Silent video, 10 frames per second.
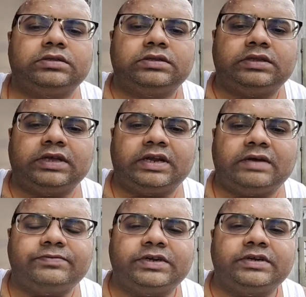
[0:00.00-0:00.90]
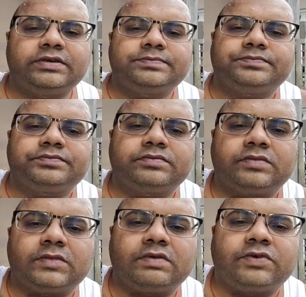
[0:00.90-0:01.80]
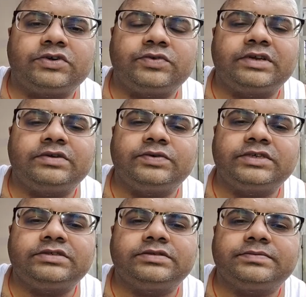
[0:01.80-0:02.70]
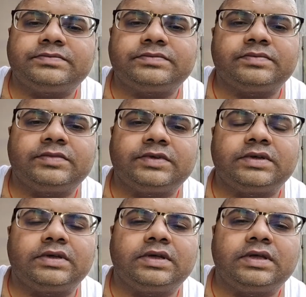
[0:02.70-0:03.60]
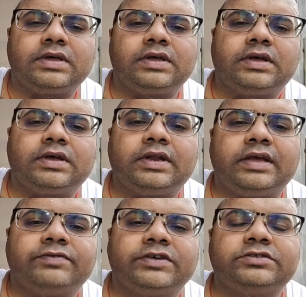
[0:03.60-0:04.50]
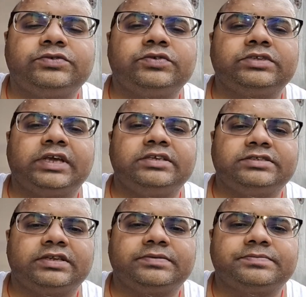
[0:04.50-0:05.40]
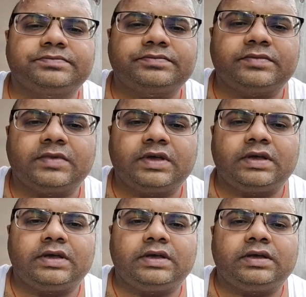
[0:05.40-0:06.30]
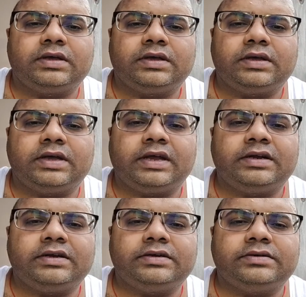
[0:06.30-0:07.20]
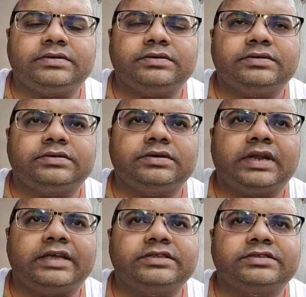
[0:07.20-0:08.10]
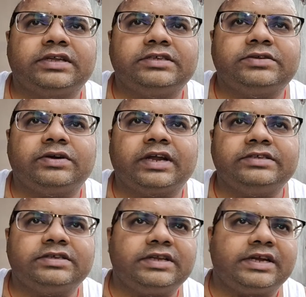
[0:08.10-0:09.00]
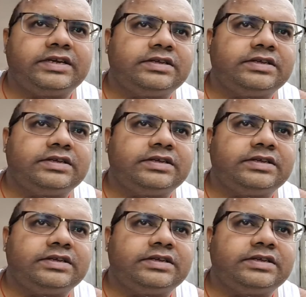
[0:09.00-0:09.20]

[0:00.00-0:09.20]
Thereafter, what you can do is, like, first you should gaze sun, and like the sun is not risen yet,